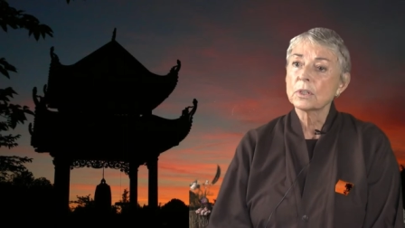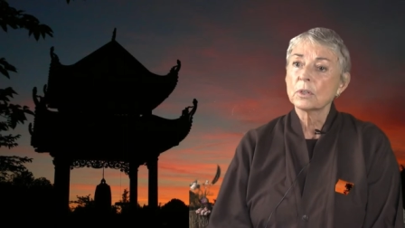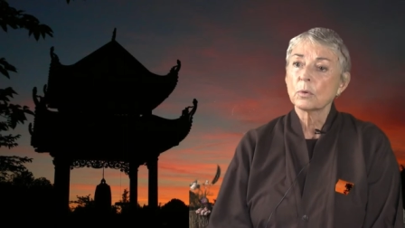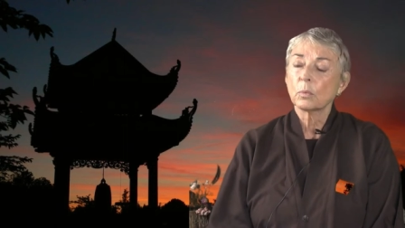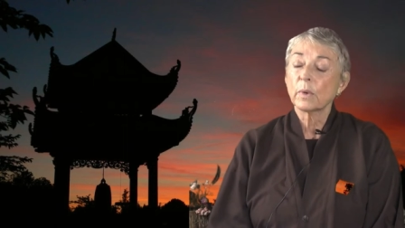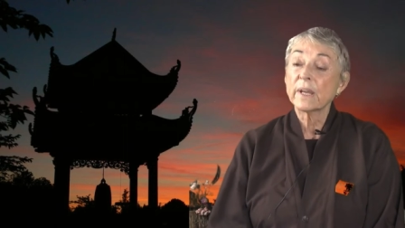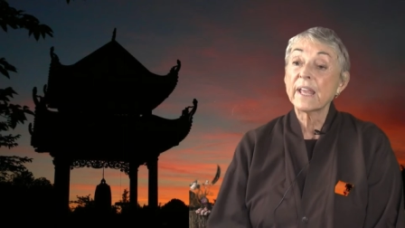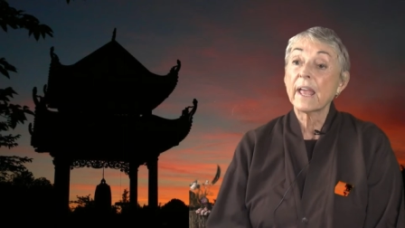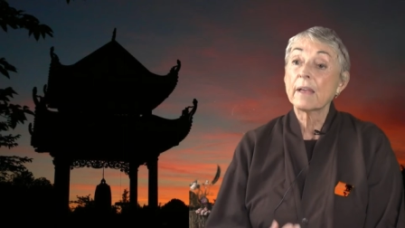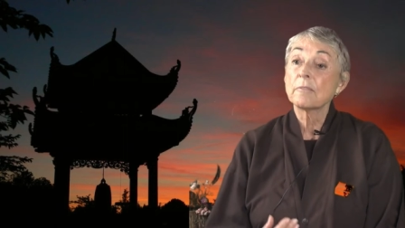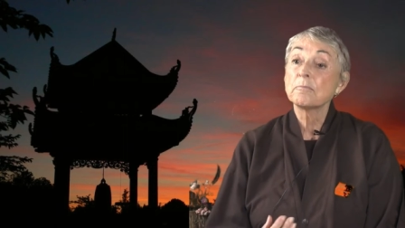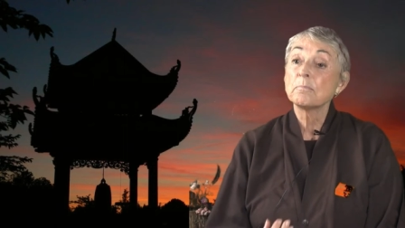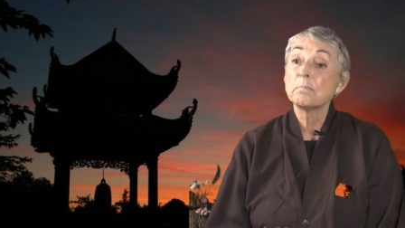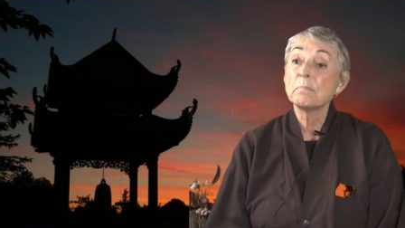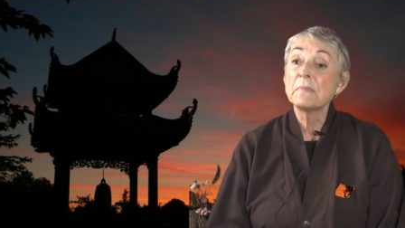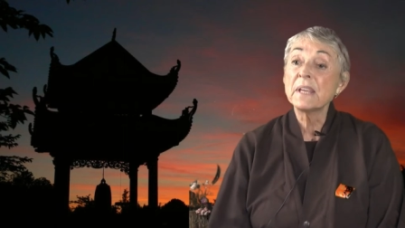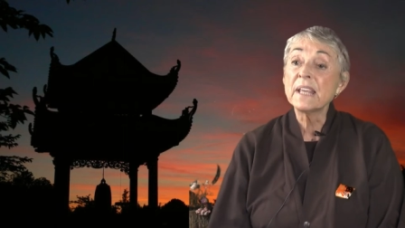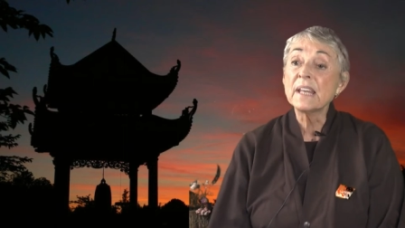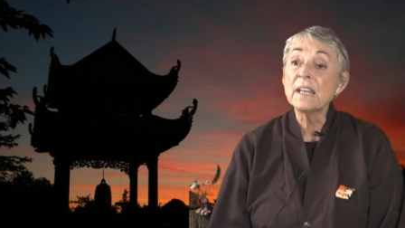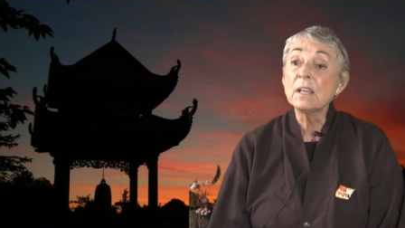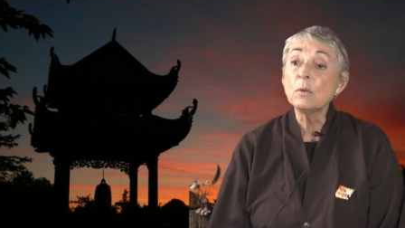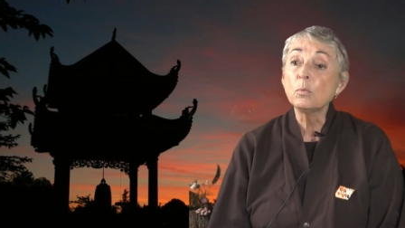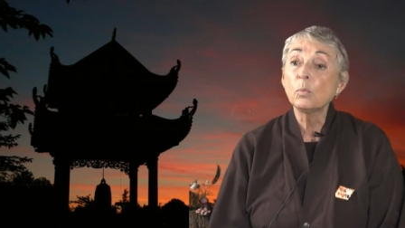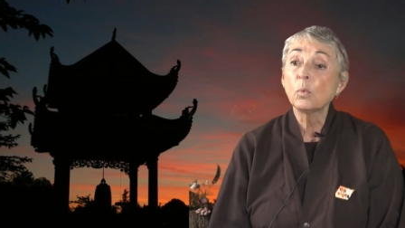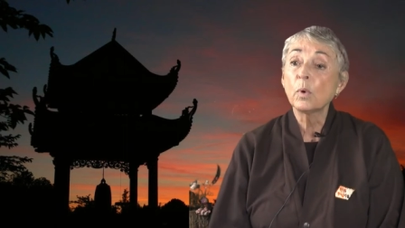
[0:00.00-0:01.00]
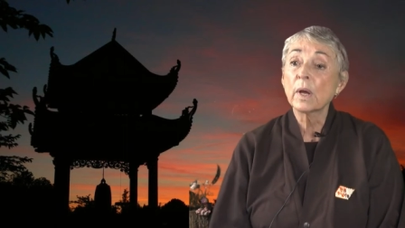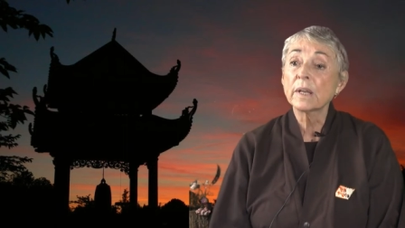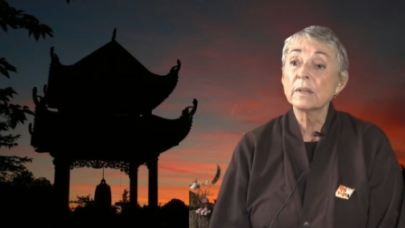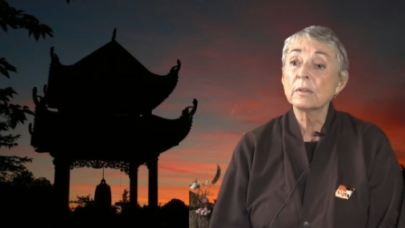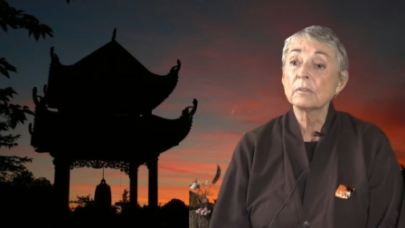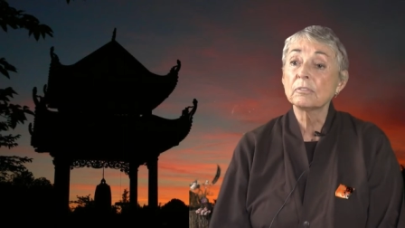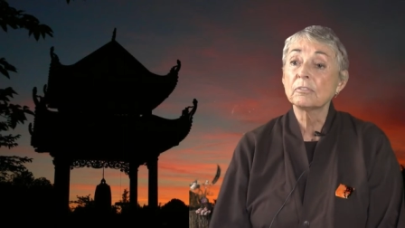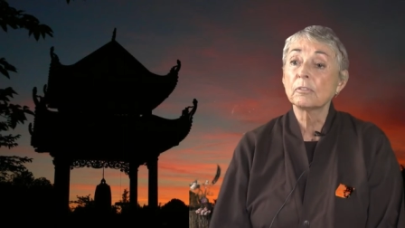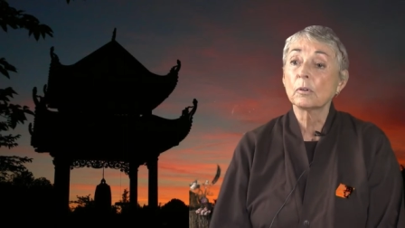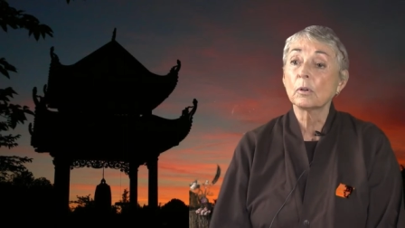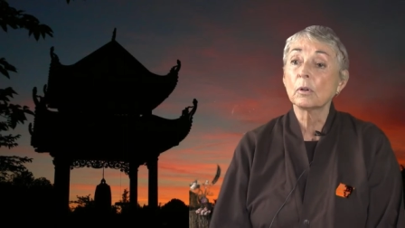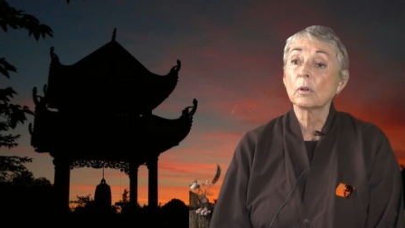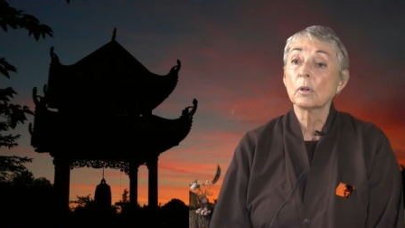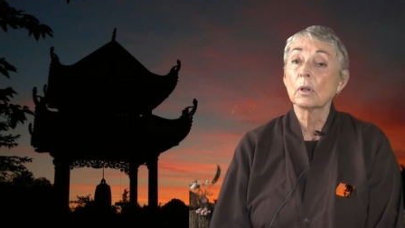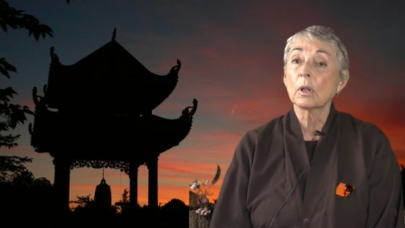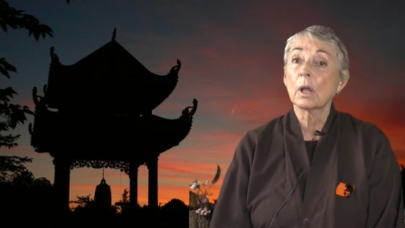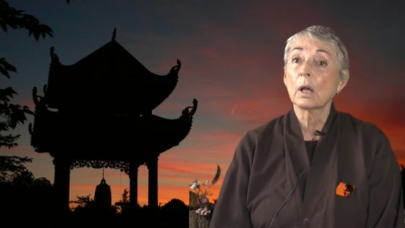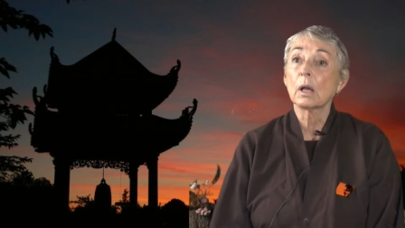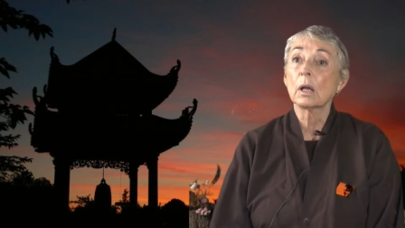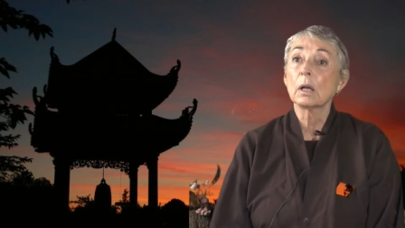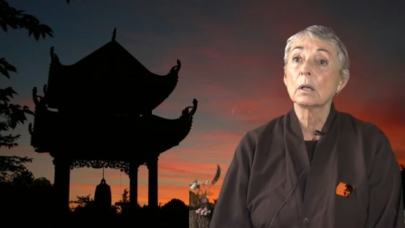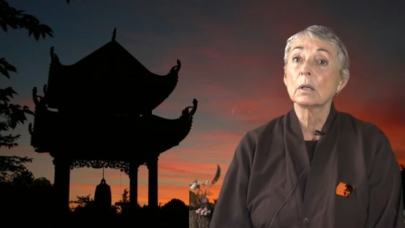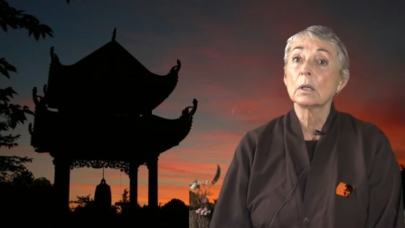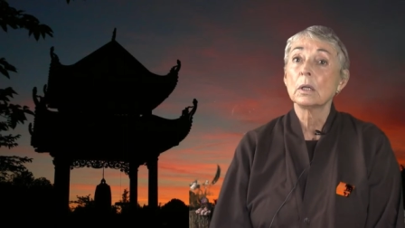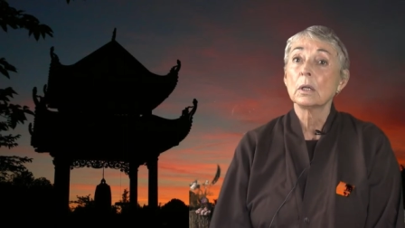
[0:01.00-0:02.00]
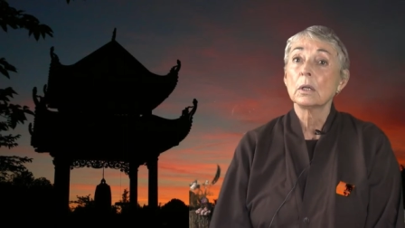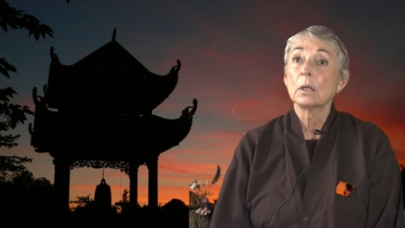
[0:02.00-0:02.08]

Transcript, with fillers: We have many wonderful uh,